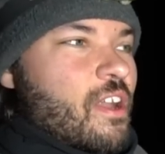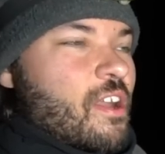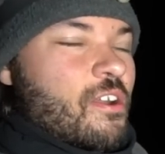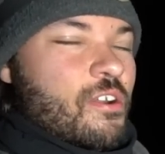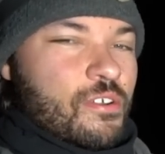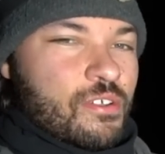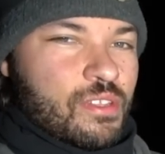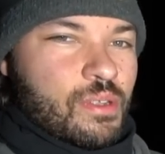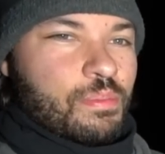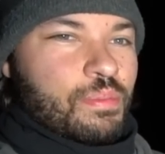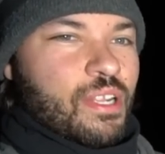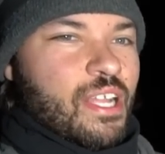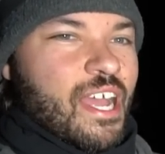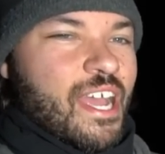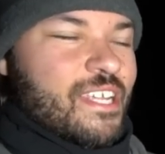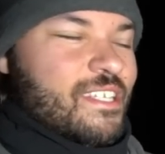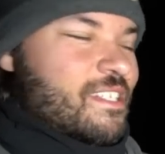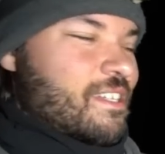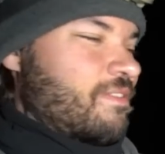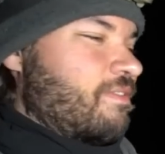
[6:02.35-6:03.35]
I heard the
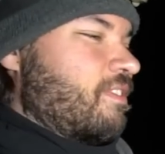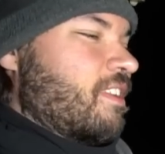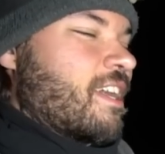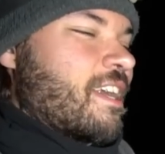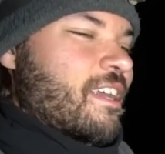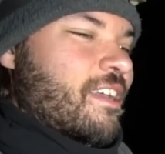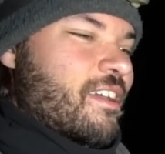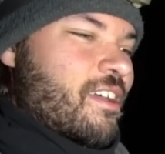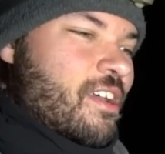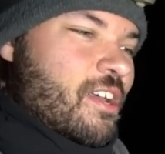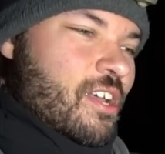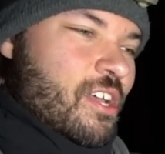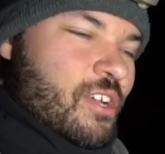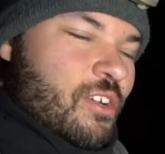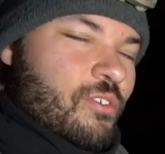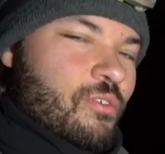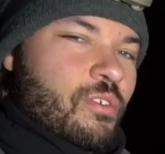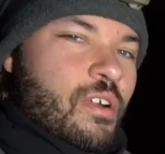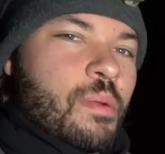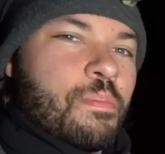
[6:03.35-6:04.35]
plastic flag
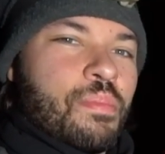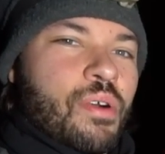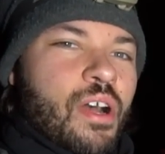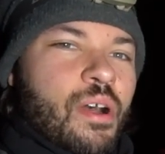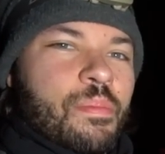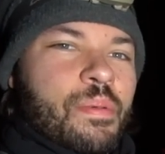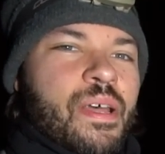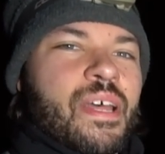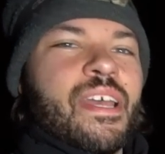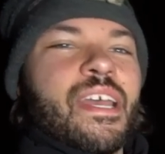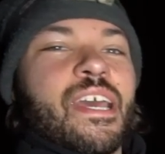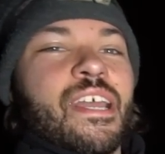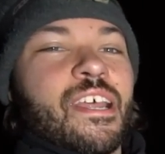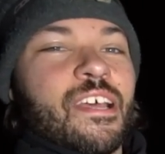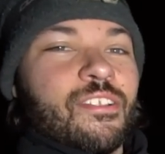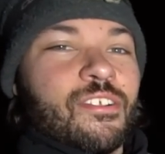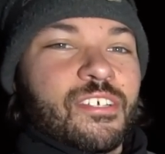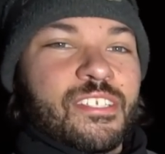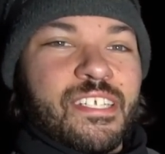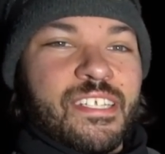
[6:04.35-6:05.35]
rip up, and
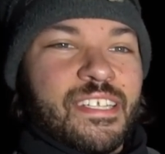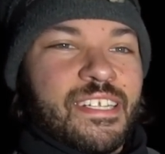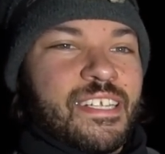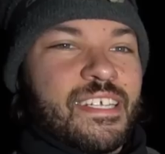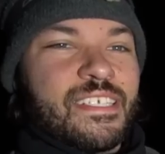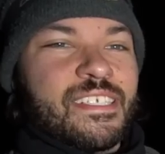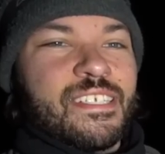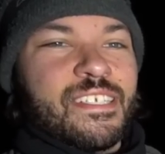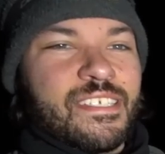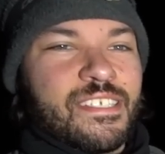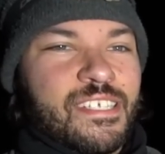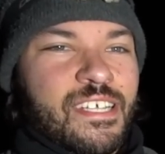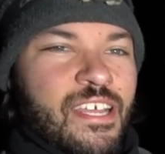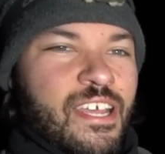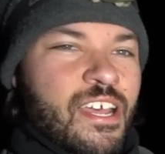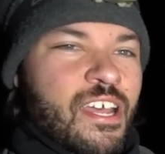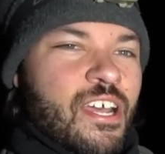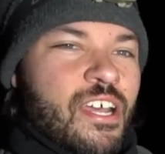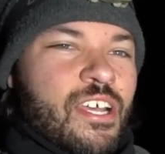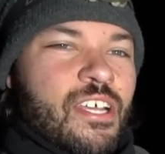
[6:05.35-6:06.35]
I looked in the distance,
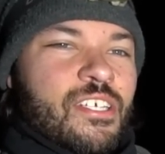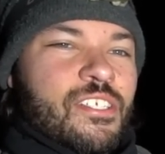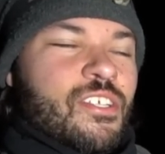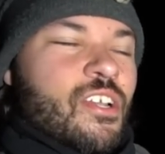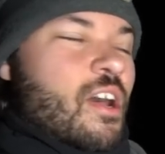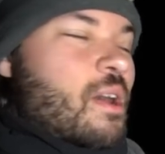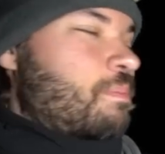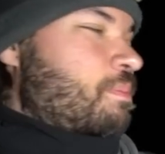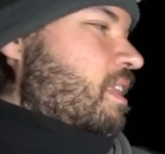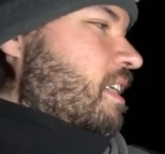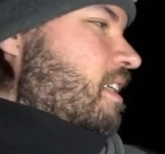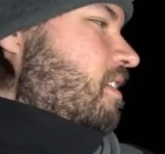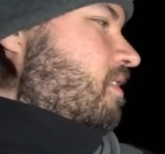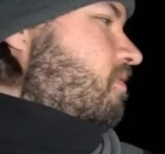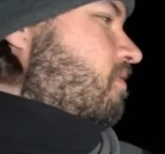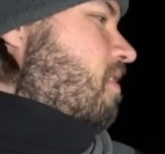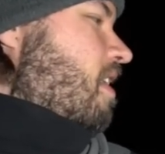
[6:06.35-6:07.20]
saw a blinking